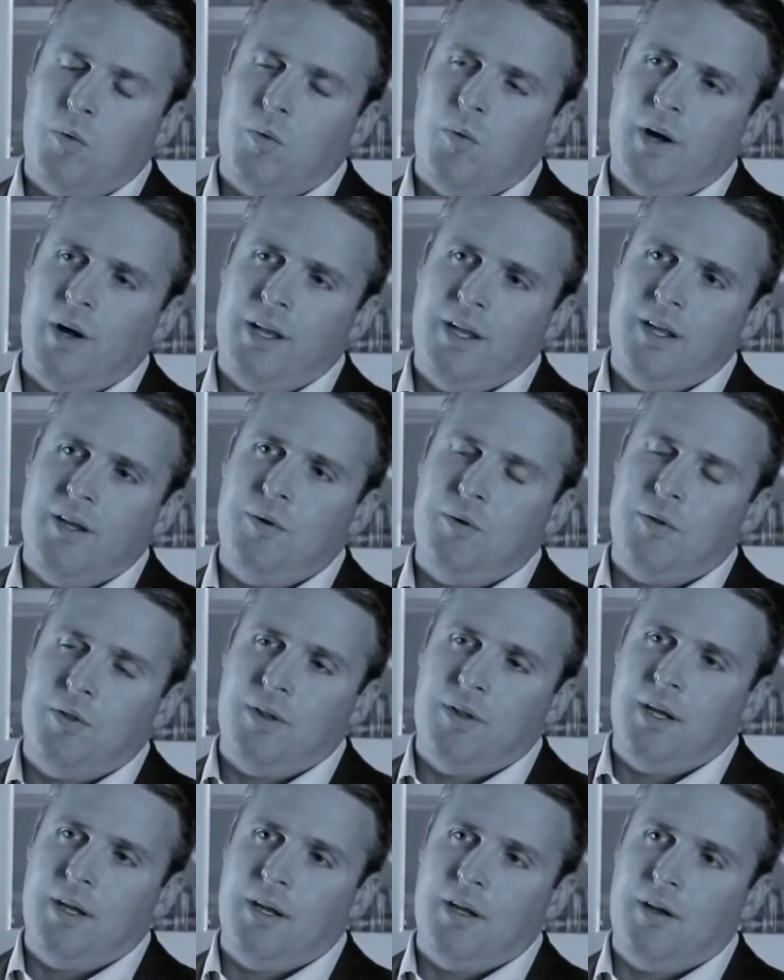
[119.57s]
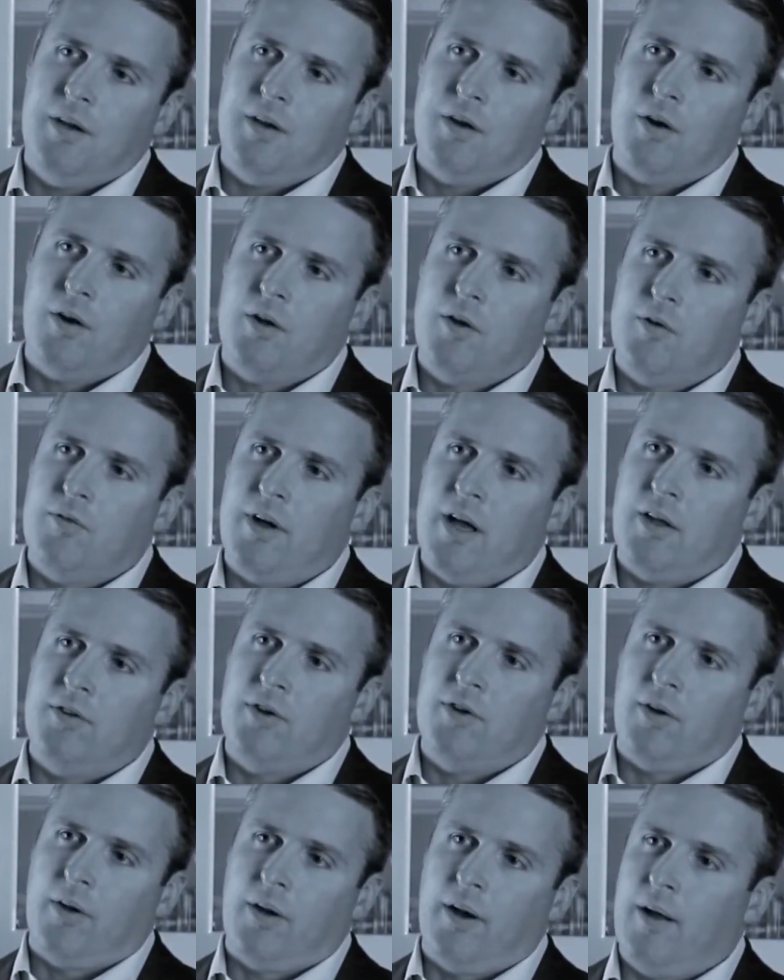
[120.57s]
Why do you think
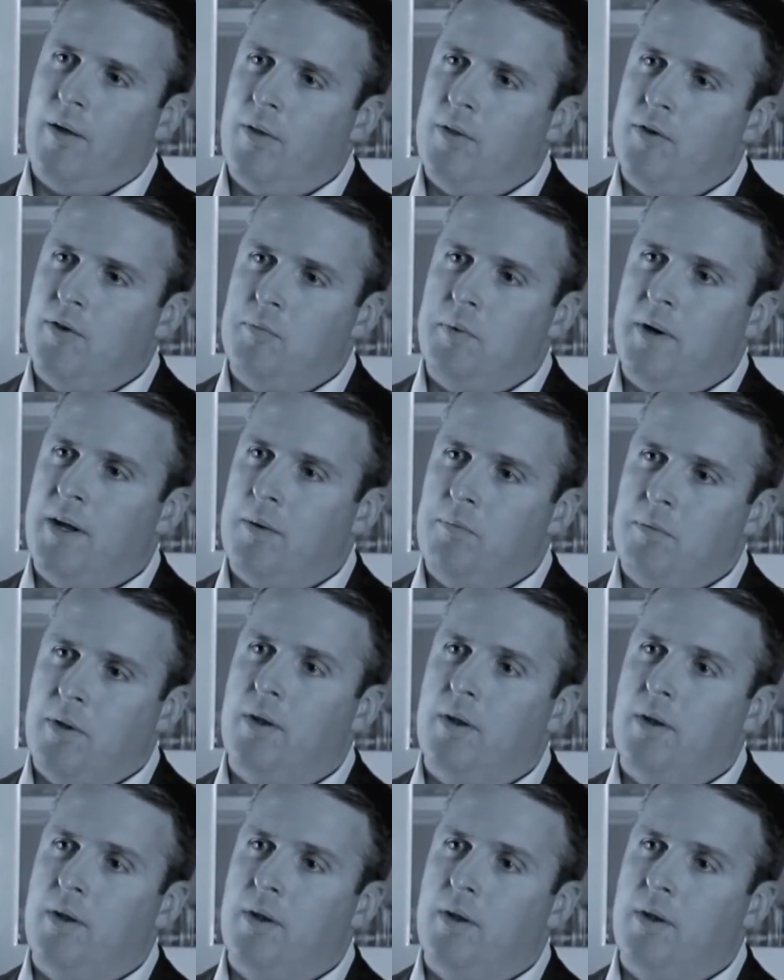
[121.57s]
cardiovascular health has become the